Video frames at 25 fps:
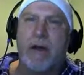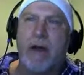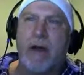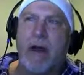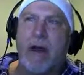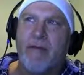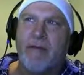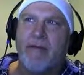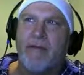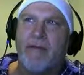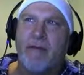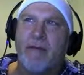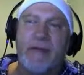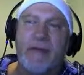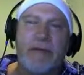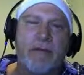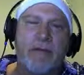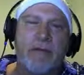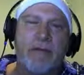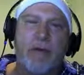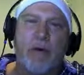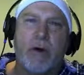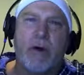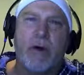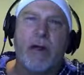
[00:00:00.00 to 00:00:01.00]
I've
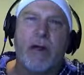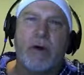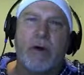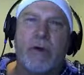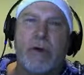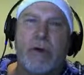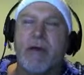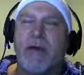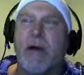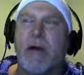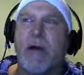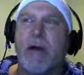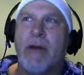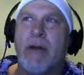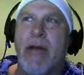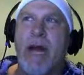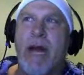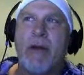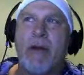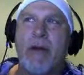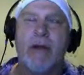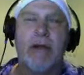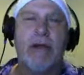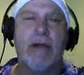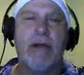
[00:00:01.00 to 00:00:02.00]
been working with
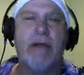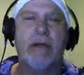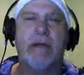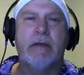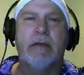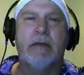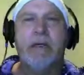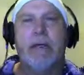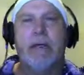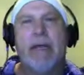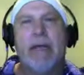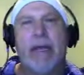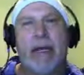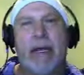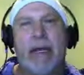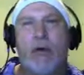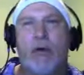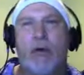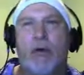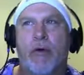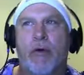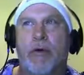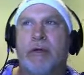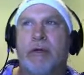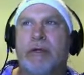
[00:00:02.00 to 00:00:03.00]
GoDaddy in
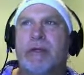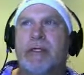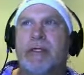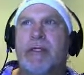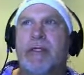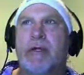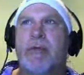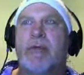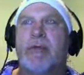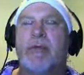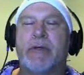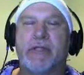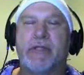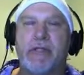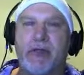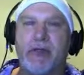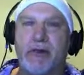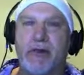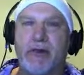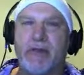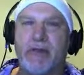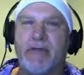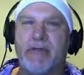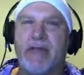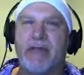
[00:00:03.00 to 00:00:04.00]
order to
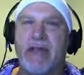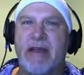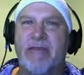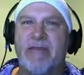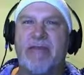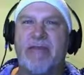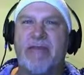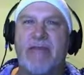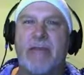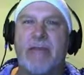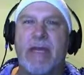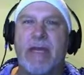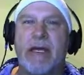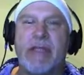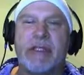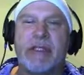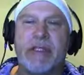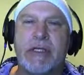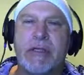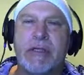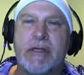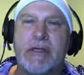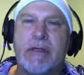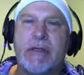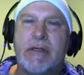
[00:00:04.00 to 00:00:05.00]
preserve the
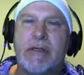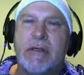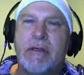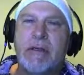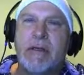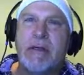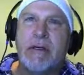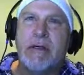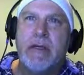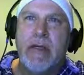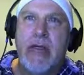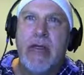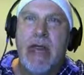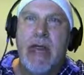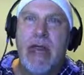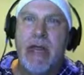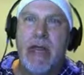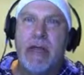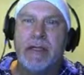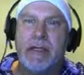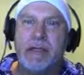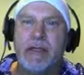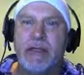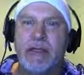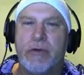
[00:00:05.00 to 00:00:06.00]
information
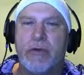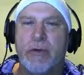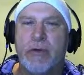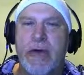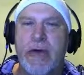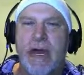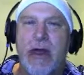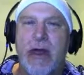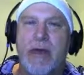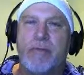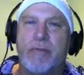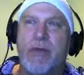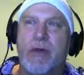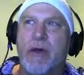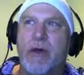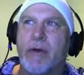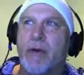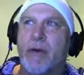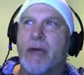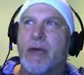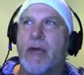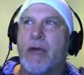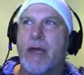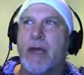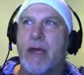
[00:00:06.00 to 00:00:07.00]
and to re-upload
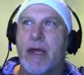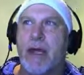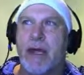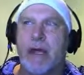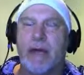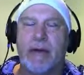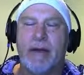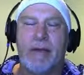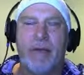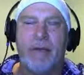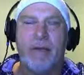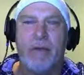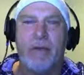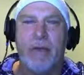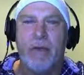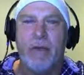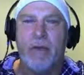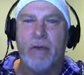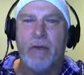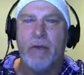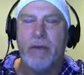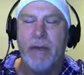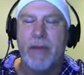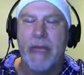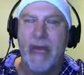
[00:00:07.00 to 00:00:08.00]
it, and we
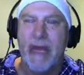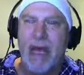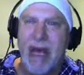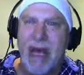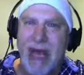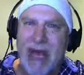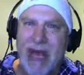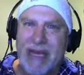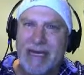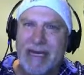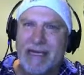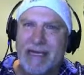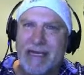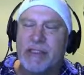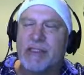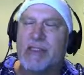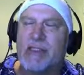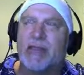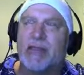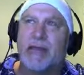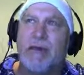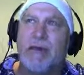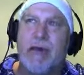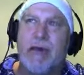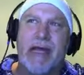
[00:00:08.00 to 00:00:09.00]
will be adding
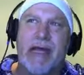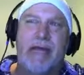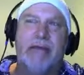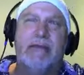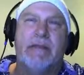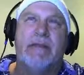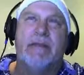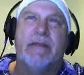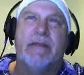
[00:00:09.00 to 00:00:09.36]
to it.